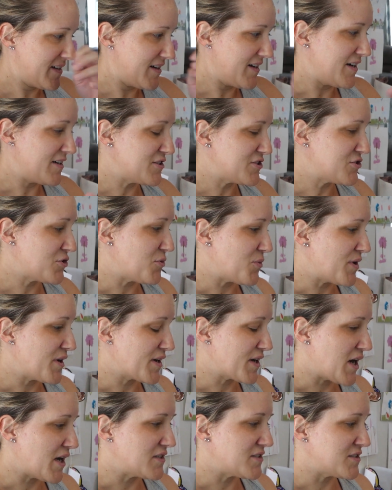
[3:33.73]
I just don't want
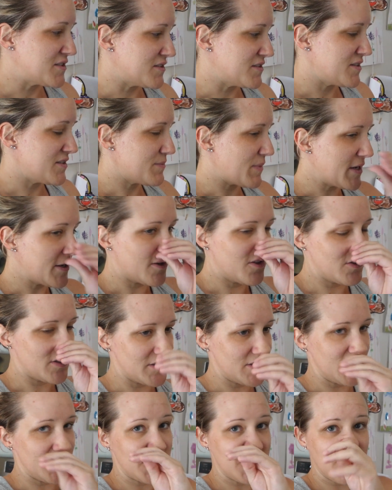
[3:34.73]
to constantly, my nose
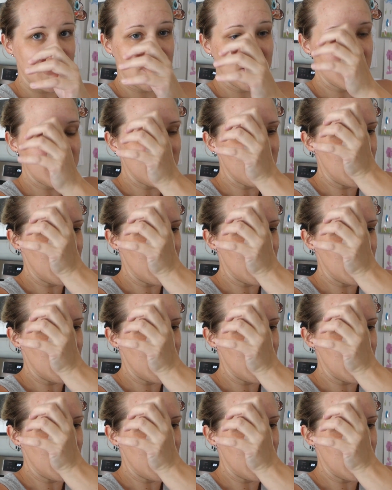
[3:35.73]
is itchy,